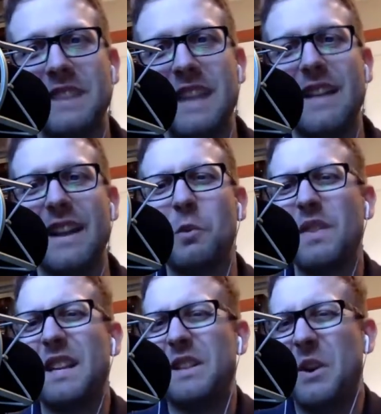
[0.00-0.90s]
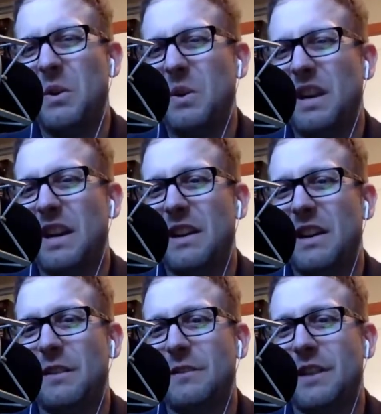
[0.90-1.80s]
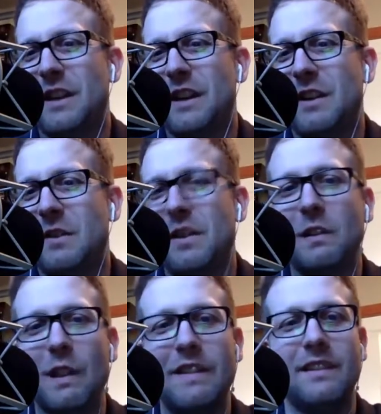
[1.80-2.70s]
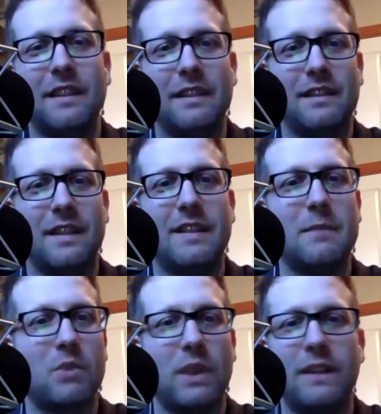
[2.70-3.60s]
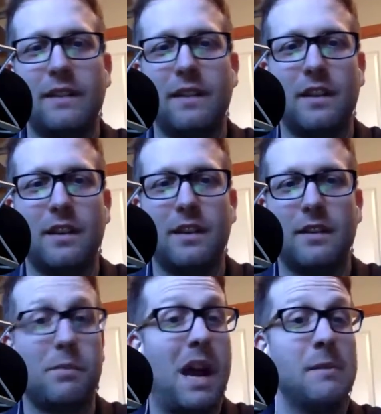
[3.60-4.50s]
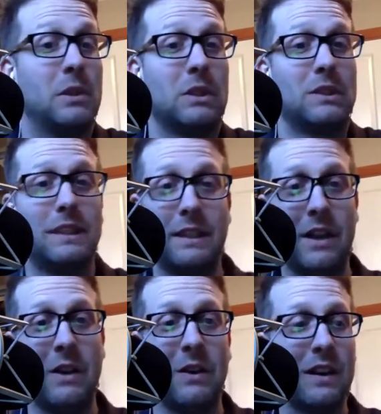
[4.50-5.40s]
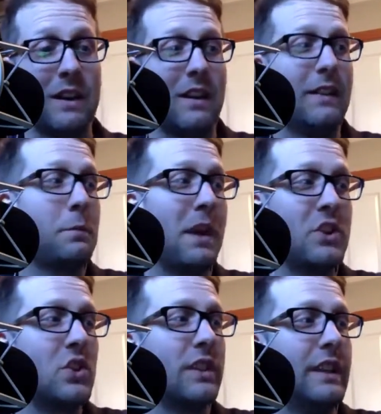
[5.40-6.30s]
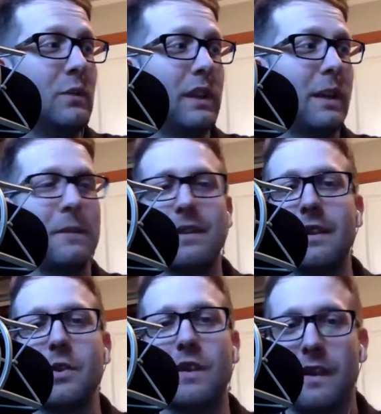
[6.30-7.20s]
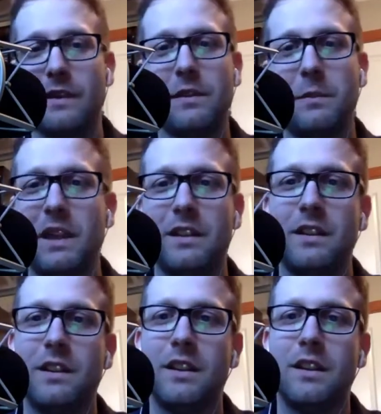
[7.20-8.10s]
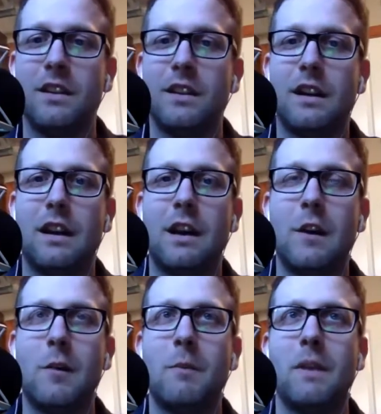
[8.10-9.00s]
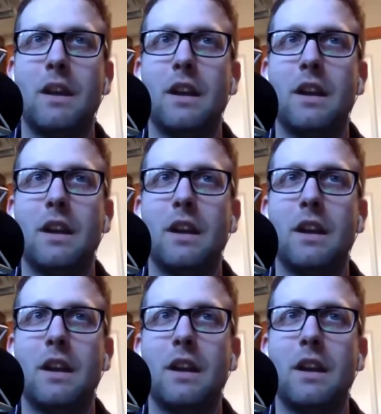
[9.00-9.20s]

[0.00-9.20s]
yeah, like what they know of uh, the lenses that they bring to the Bible, you know, especially when it comes to the New Testament. Um,